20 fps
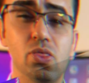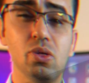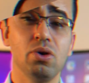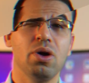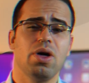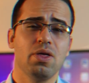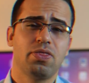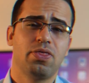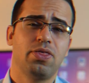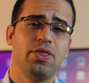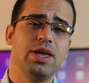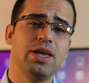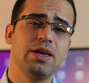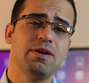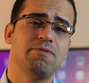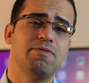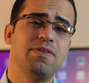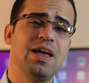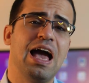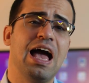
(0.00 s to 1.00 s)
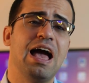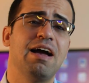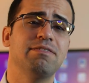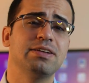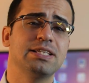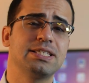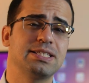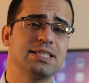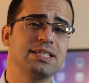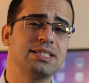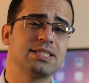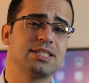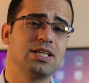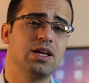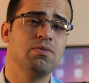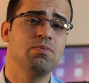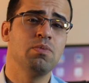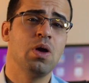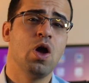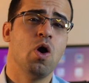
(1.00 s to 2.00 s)
Do you think we have a
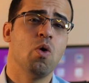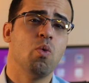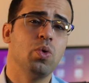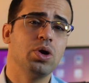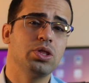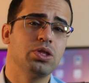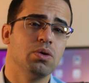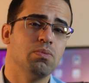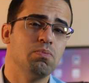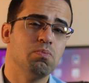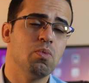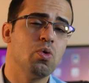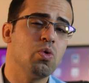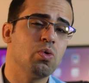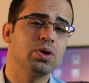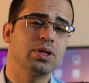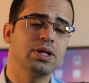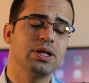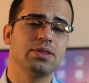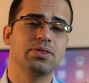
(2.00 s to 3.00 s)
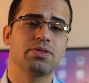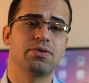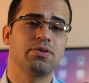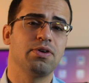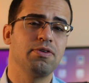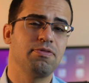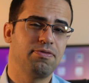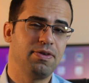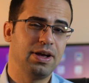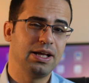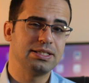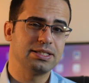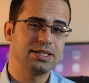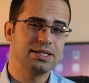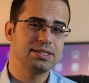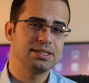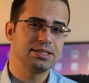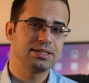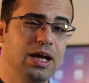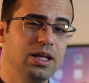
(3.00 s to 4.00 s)
system with more than three
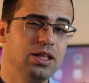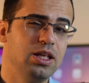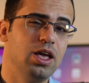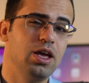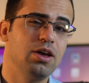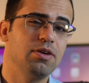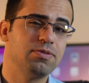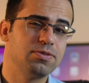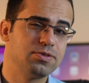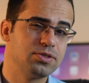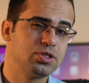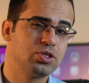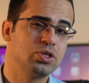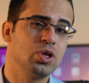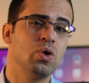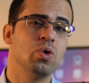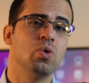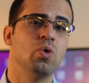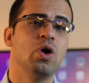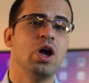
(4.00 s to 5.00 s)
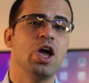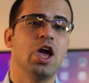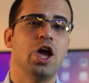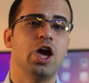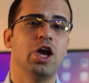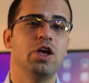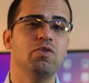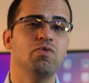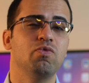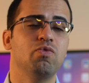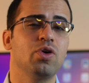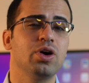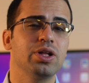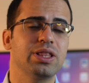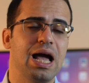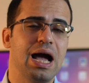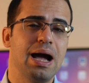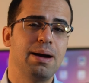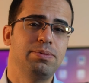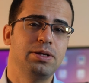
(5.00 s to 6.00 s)
phases? And if so, in what
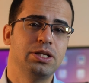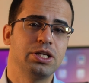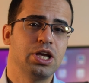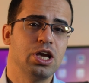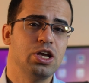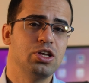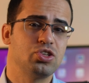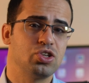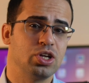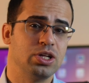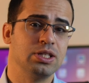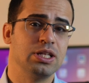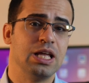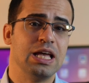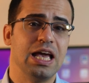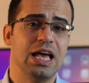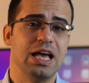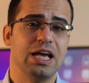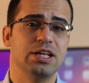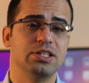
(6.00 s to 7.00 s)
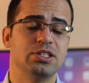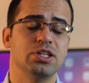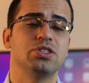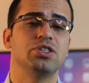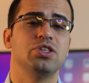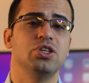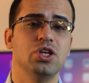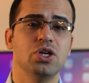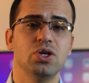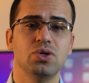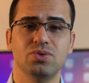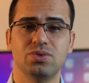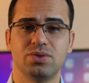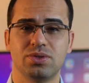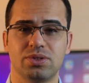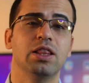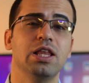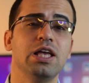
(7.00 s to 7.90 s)
application is it used?